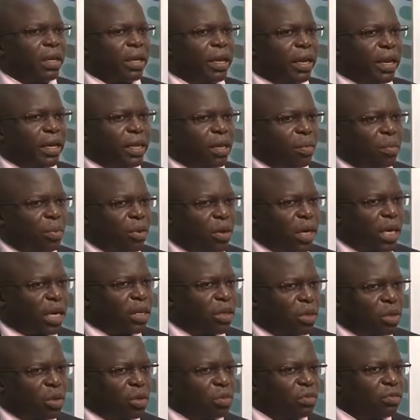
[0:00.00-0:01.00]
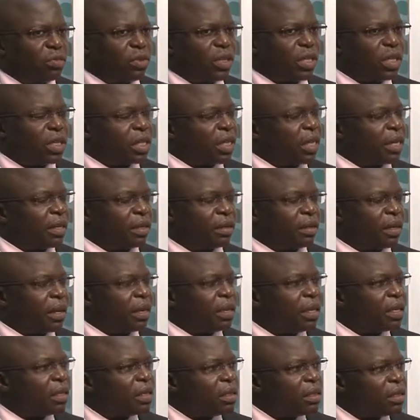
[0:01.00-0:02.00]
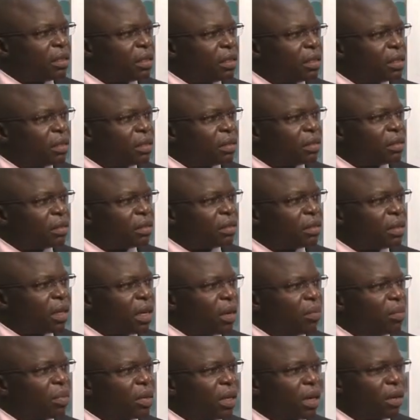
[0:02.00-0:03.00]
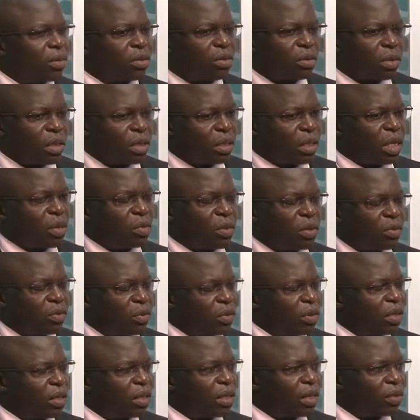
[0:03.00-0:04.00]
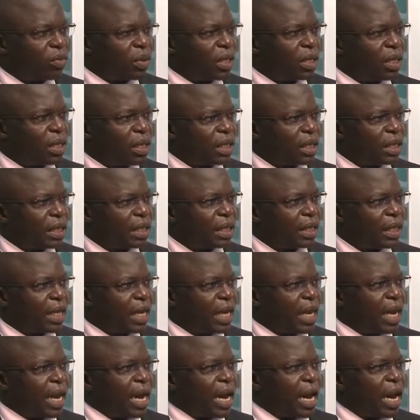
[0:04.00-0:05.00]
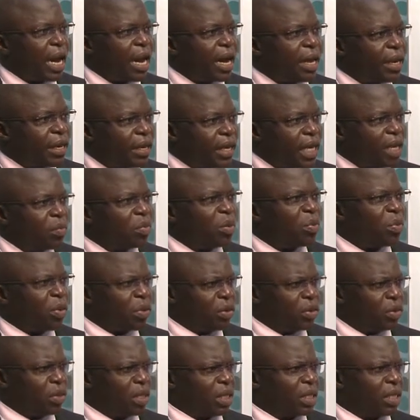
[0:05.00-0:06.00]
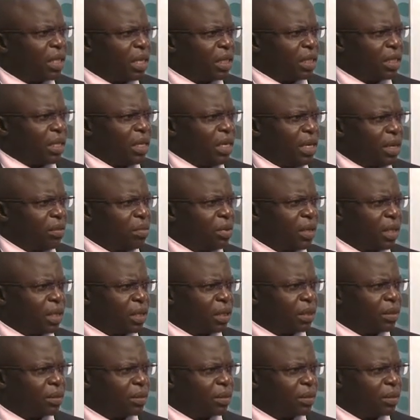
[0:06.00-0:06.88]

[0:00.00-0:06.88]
either production of fish and others. I'm now talking in terms of forests and wetlands. And then people use it sustainably.